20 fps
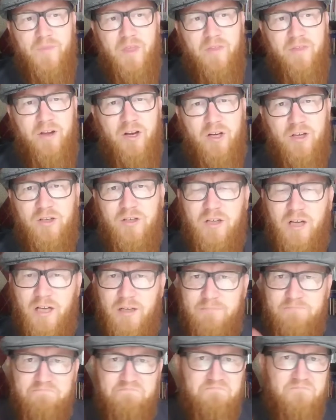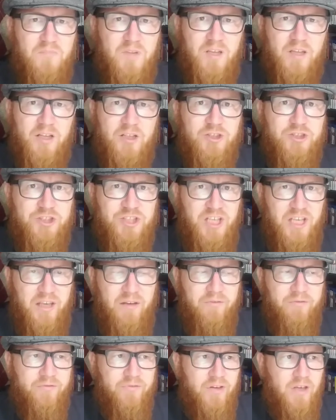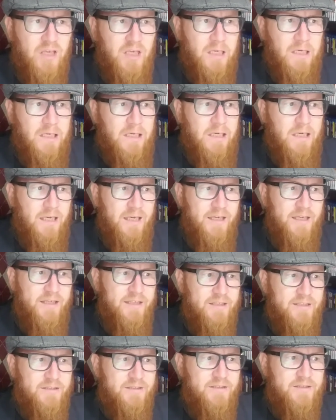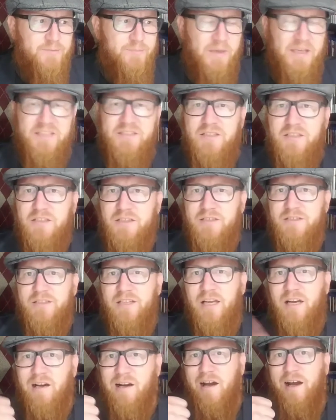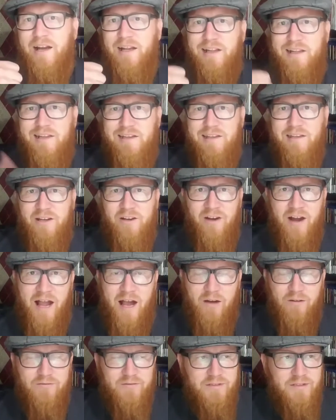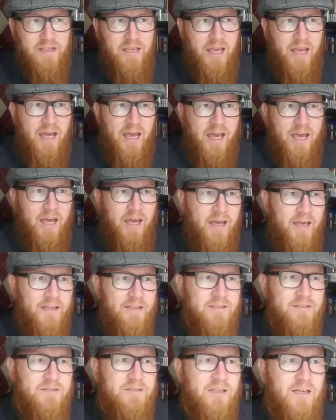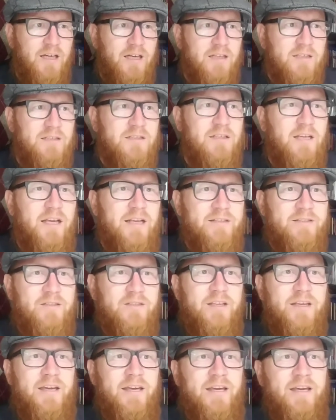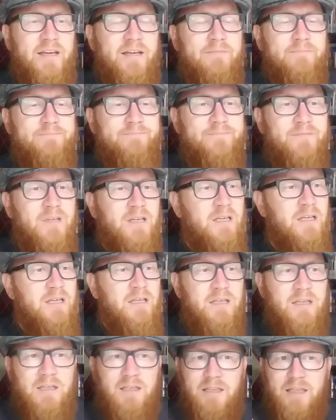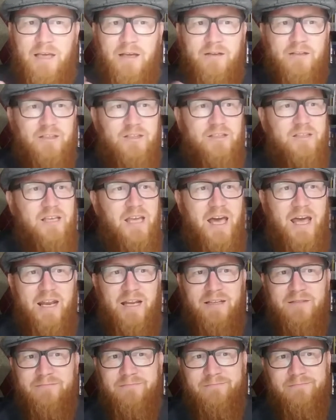their chief has basically said, "All right, you're out." And so they just kind of